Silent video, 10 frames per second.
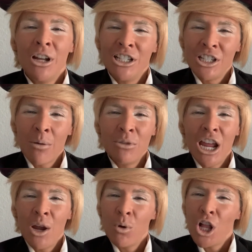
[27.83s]
But
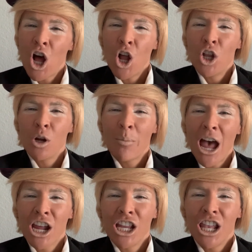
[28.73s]
someday we'll all look
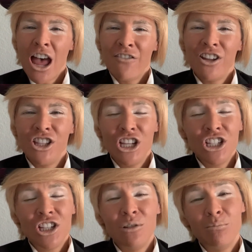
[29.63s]
back and laugh at
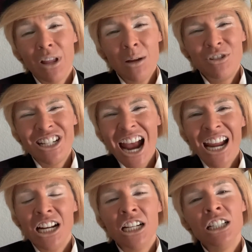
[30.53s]
this and blame
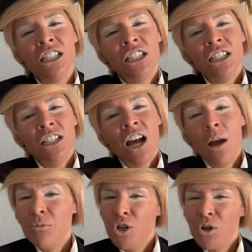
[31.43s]
China.
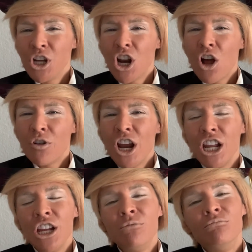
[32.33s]
I'm doing it
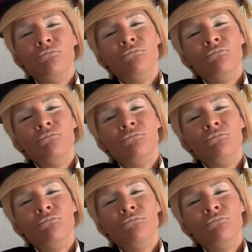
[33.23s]
already.